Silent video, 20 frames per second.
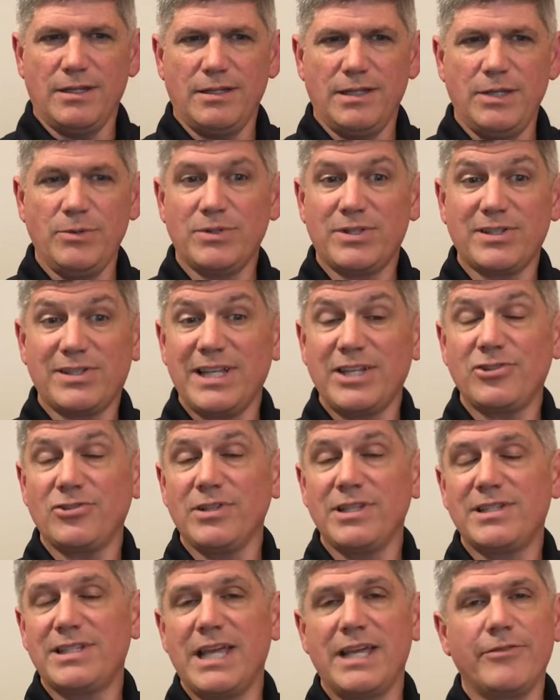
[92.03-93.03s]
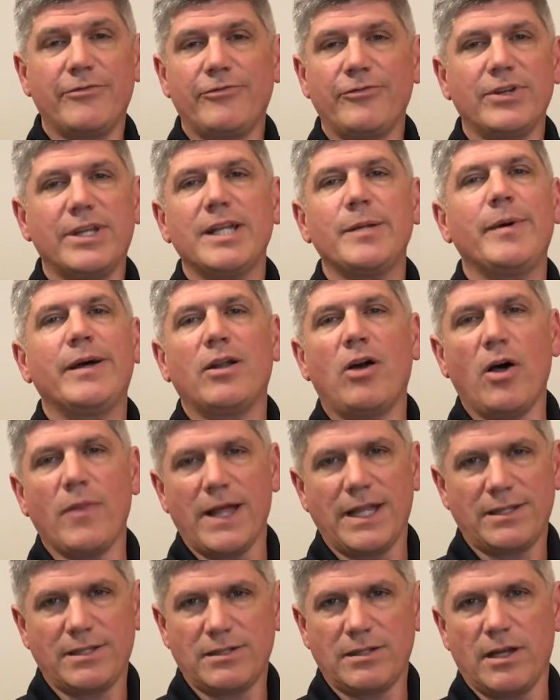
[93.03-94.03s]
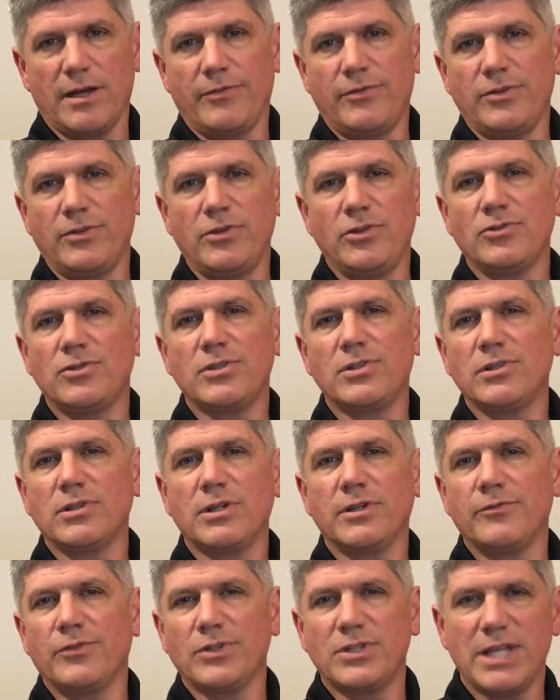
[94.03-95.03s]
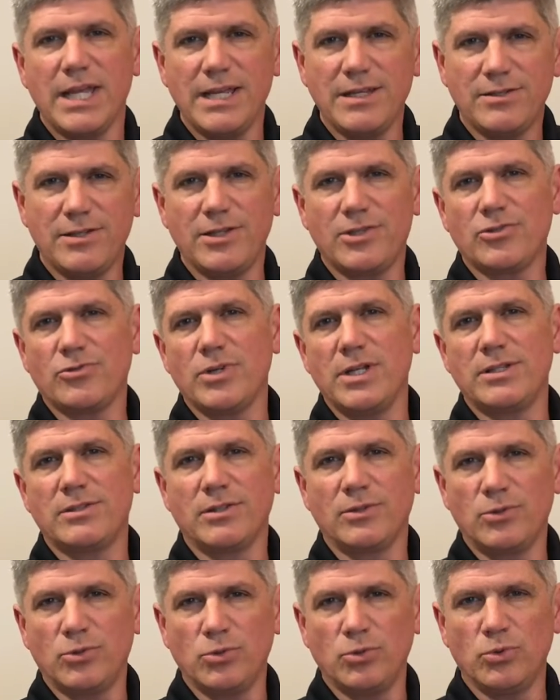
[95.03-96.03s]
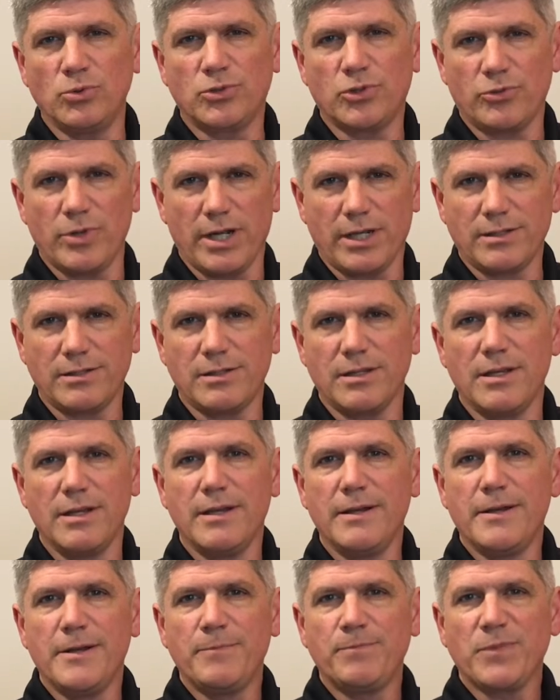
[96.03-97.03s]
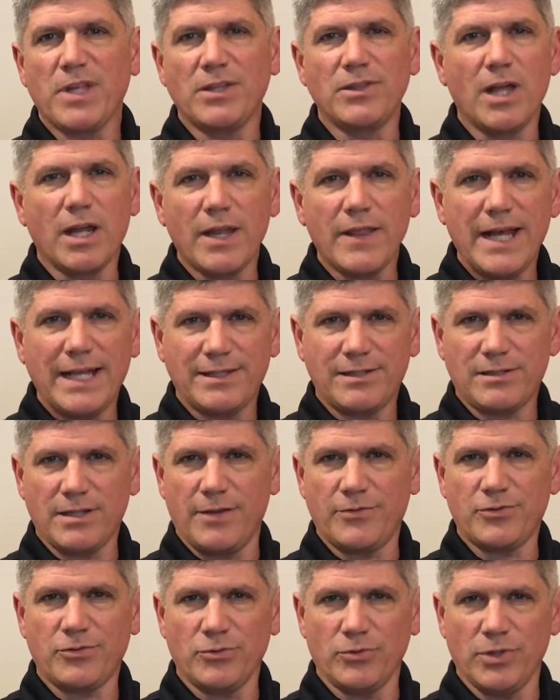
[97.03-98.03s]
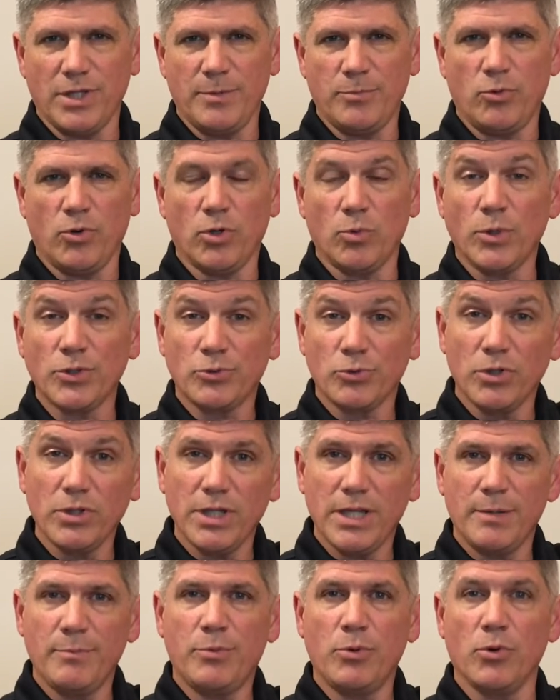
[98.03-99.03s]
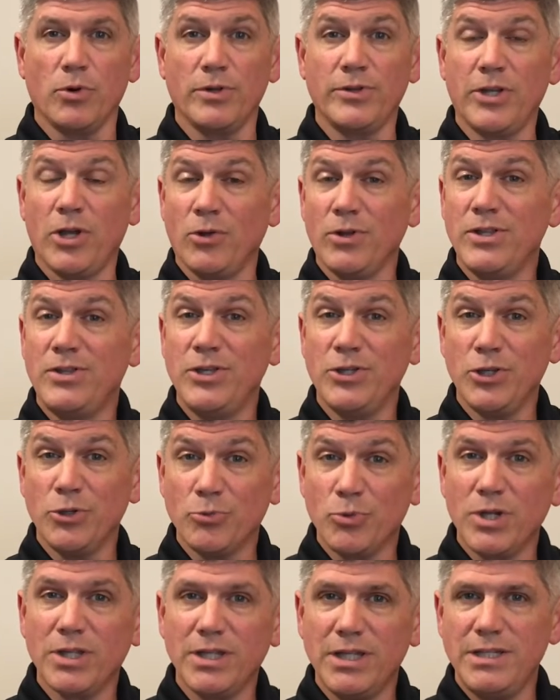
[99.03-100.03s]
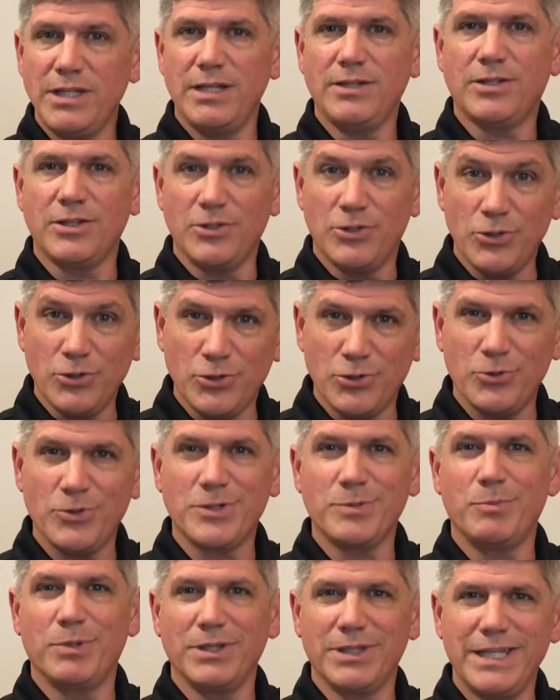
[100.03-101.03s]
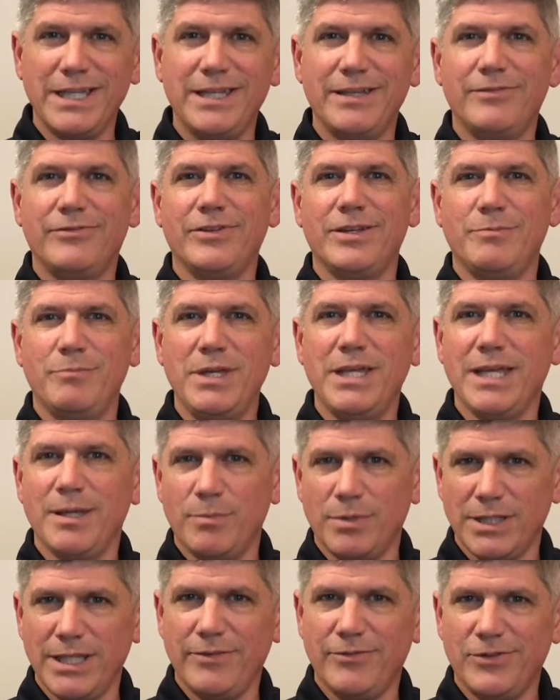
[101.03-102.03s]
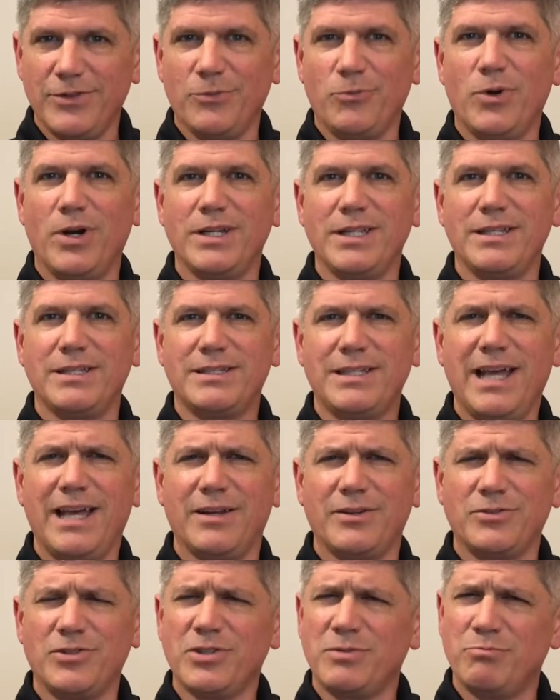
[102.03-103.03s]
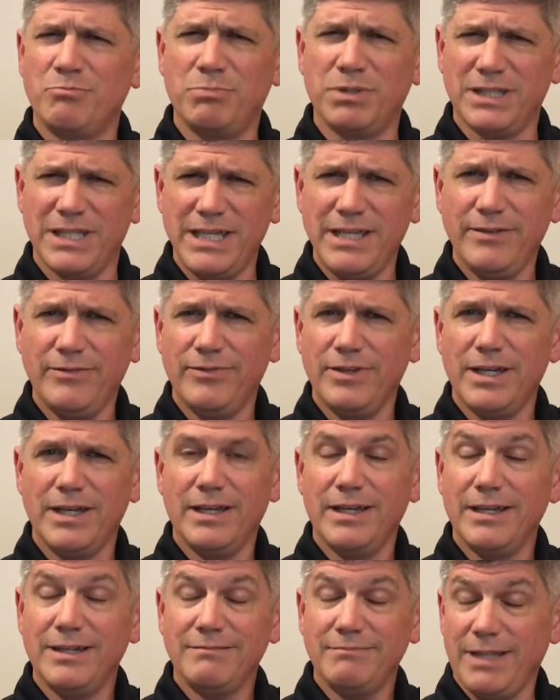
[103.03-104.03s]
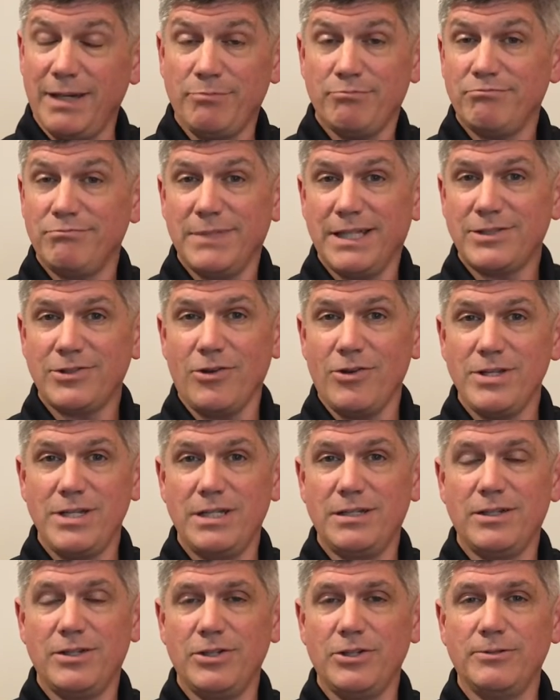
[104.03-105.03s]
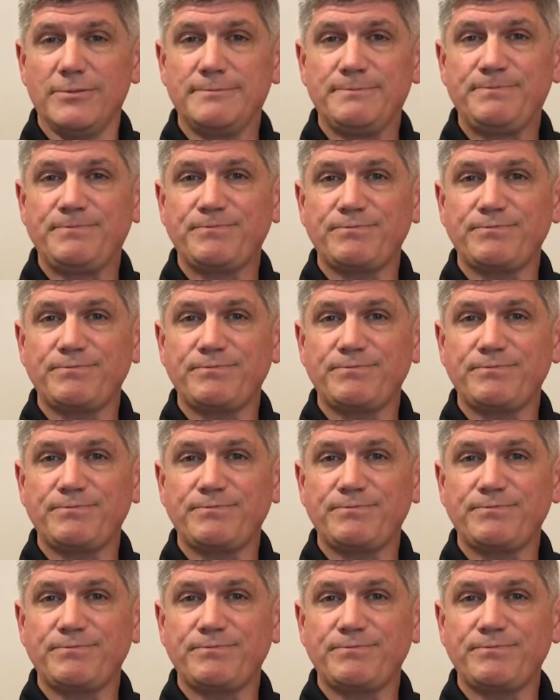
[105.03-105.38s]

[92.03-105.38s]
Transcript: He was essentially saying, forget about all that stuff. You're just looking for tasty treats and cool tricks. None of that stuff's really important. What's really important, the only thing you really need to do is believe in me. Believe in the one he sent. Just believe. Yep, that's all you need to do.